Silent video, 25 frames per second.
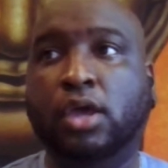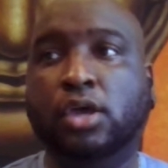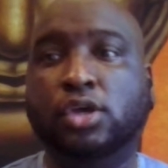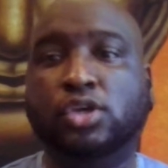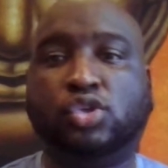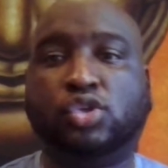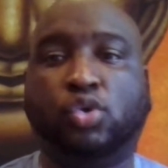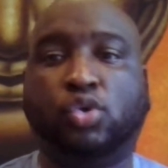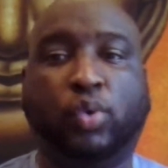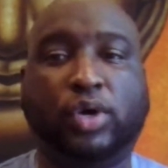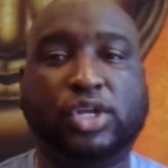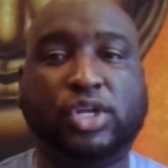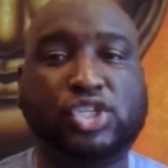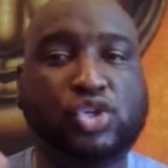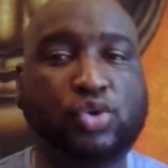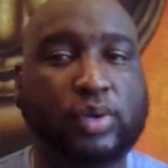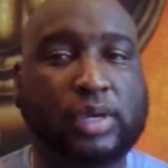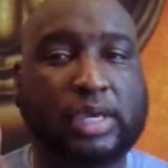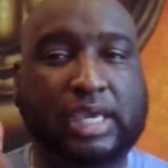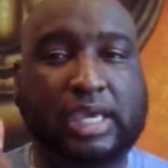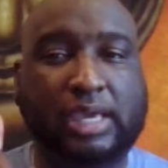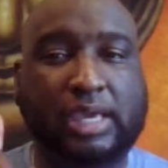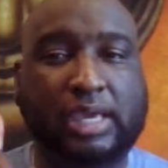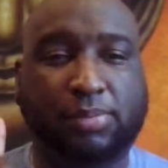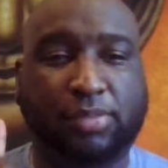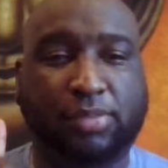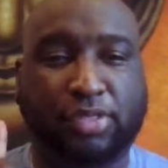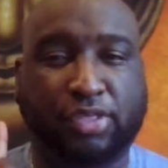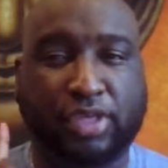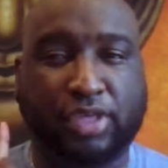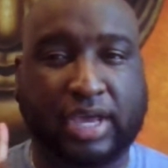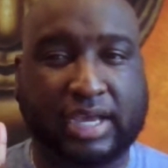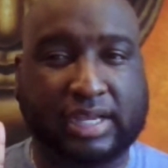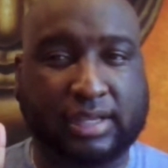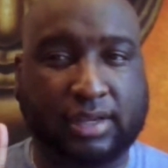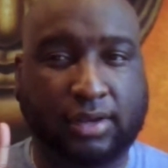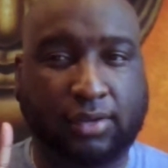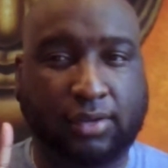So once you keep
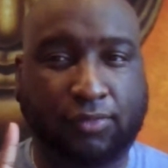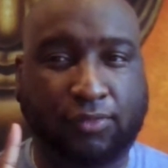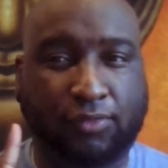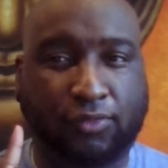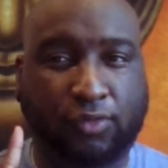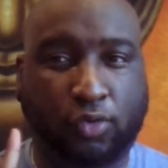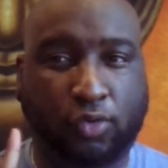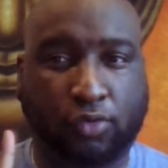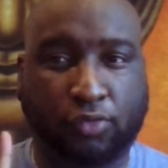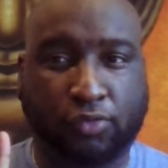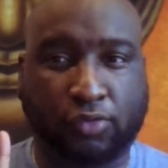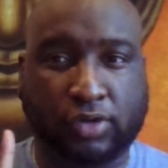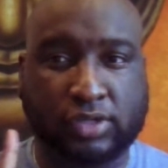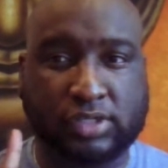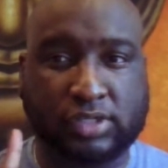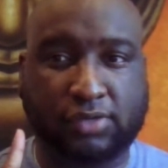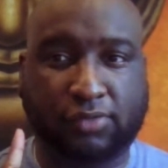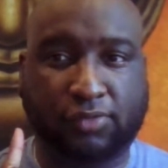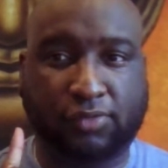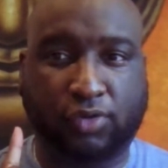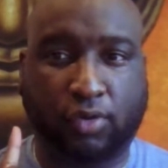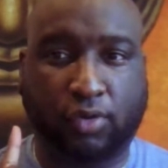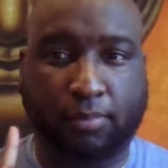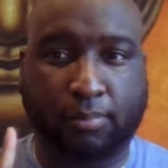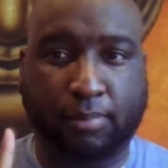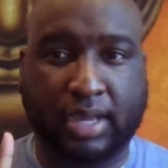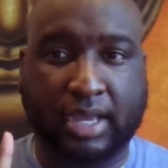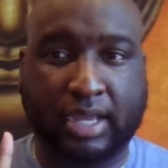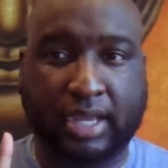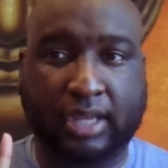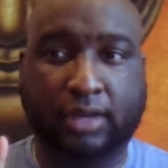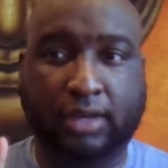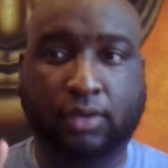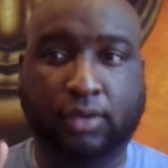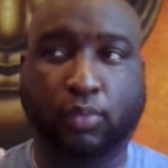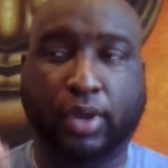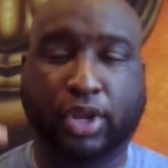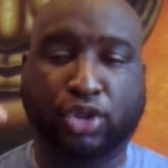that at the forefront of your
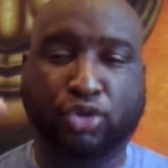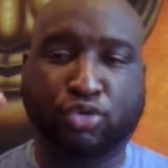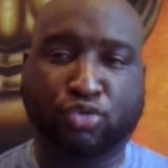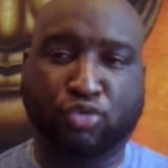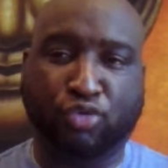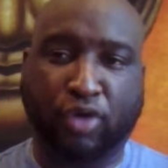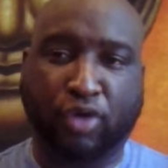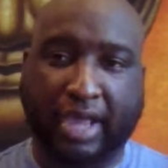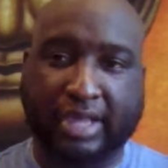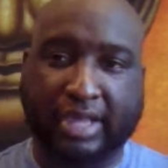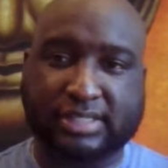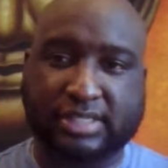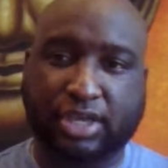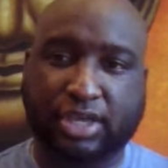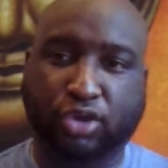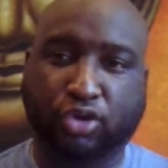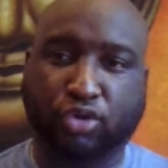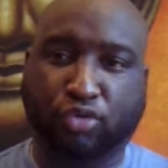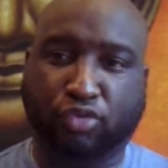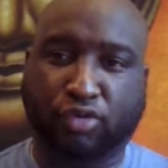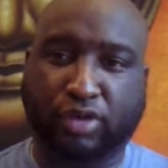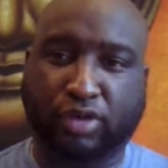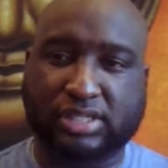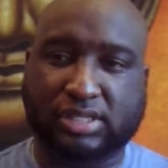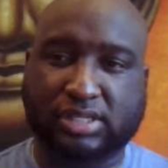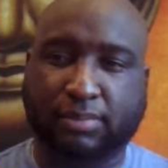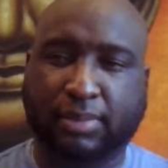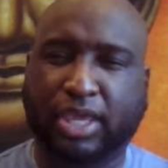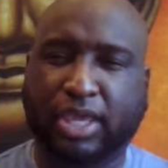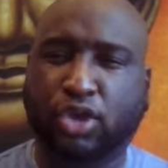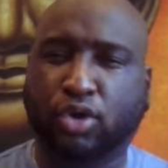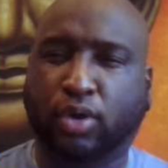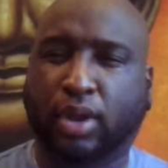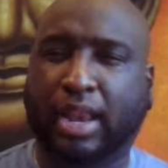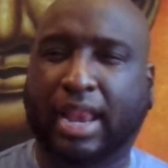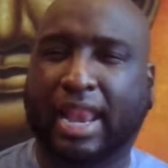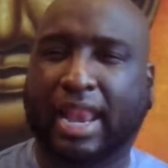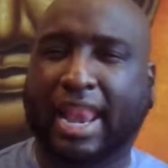mind when you're writing your resume,
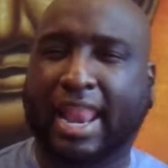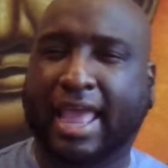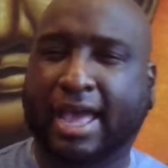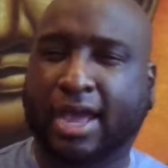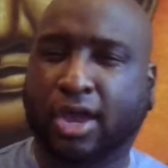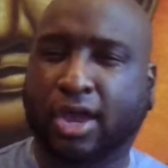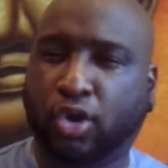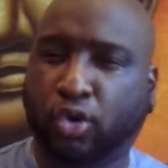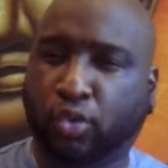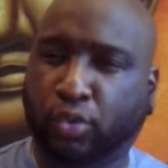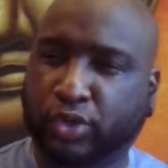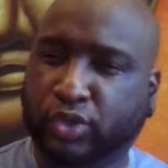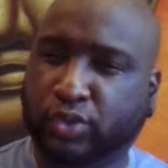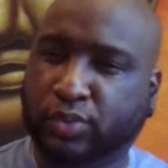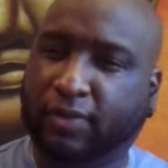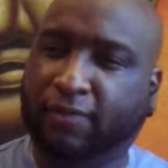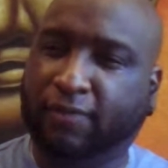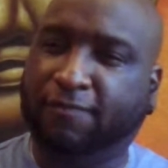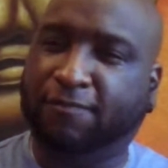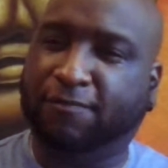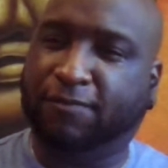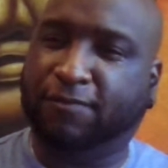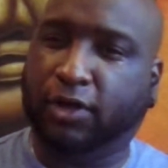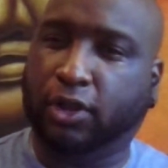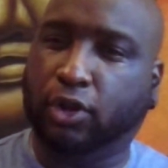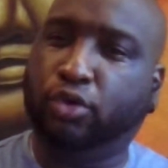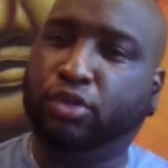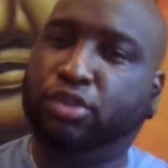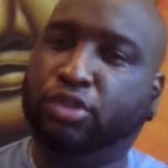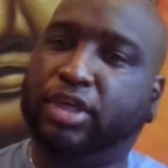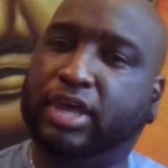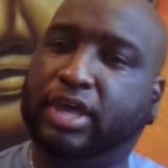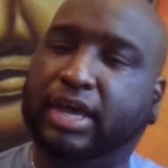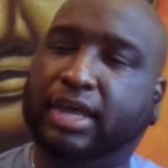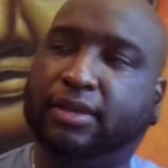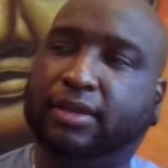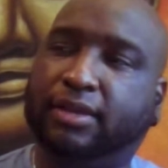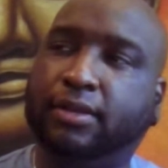your language will follow
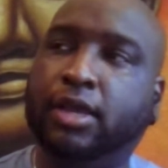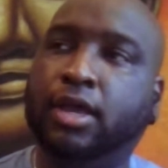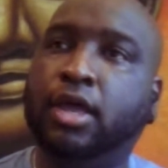that.